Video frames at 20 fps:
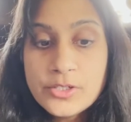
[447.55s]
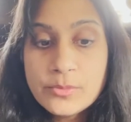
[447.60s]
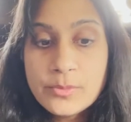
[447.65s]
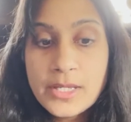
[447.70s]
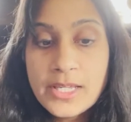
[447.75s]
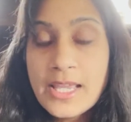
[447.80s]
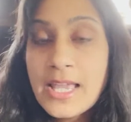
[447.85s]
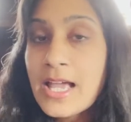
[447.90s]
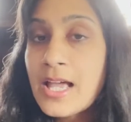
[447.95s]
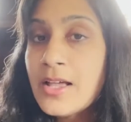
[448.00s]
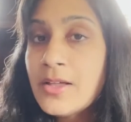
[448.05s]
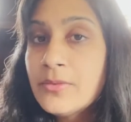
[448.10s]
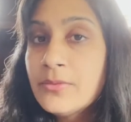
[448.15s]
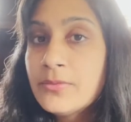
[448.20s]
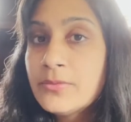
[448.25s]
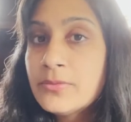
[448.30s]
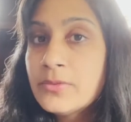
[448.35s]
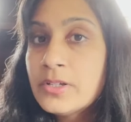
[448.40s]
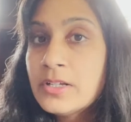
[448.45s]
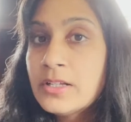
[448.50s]
You may have
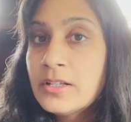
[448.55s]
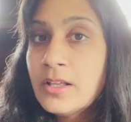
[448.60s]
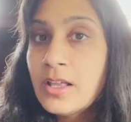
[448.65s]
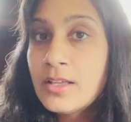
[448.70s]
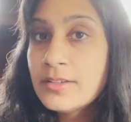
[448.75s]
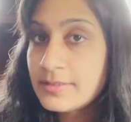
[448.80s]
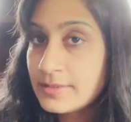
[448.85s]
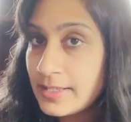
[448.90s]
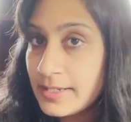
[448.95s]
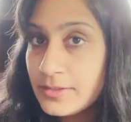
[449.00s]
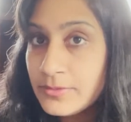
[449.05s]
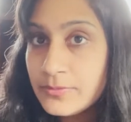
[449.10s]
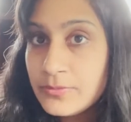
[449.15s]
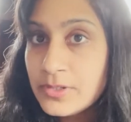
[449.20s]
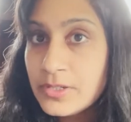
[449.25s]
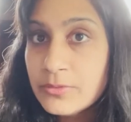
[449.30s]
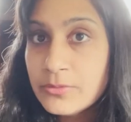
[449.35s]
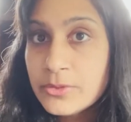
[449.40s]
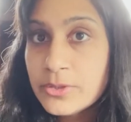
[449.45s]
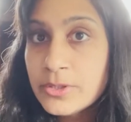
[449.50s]
a slight
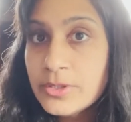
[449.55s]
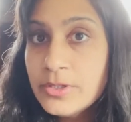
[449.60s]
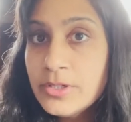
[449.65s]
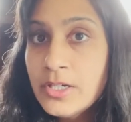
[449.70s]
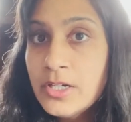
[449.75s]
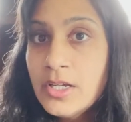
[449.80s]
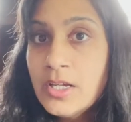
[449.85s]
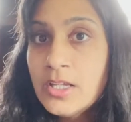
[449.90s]
fever.